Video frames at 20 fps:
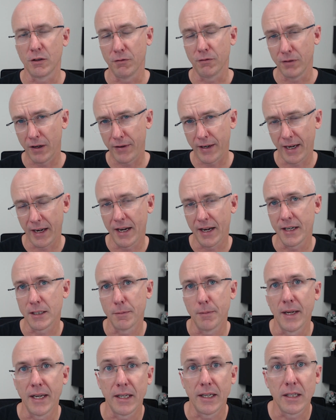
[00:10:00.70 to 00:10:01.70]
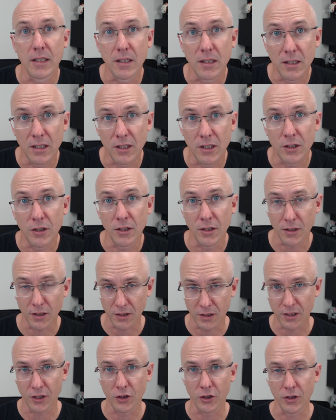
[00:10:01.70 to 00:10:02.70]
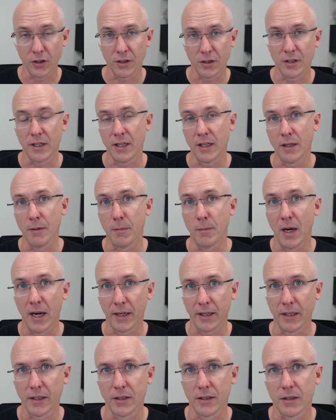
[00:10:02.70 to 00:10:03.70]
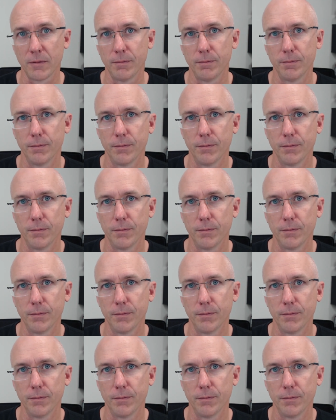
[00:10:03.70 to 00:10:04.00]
very hard to make consistent decisions in the markets.